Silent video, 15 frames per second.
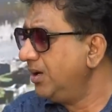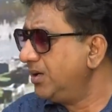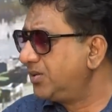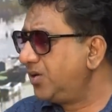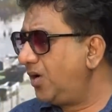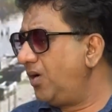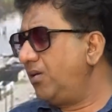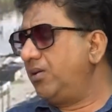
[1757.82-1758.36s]

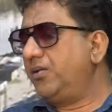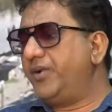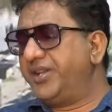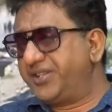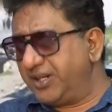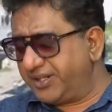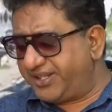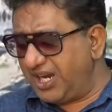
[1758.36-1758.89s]
So,
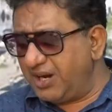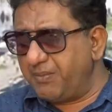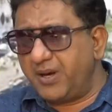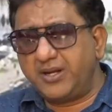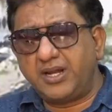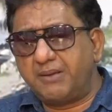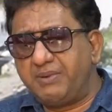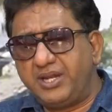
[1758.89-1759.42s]
Regional
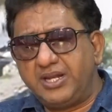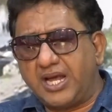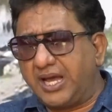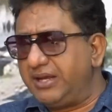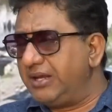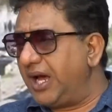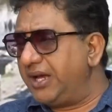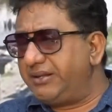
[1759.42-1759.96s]
Chairman, I mean,
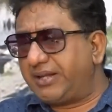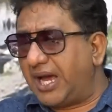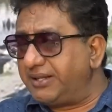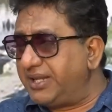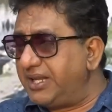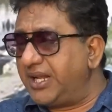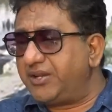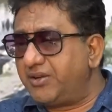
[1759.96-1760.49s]
I
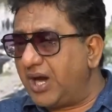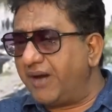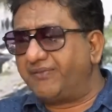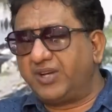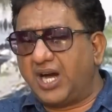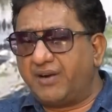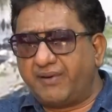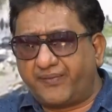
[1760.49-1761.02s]
think that you have
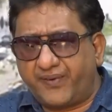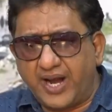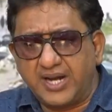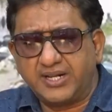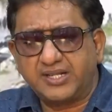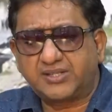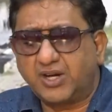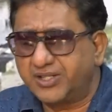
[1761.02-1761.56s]
to have a
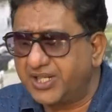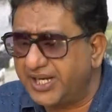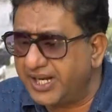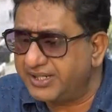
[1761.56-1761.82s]
frank discussion.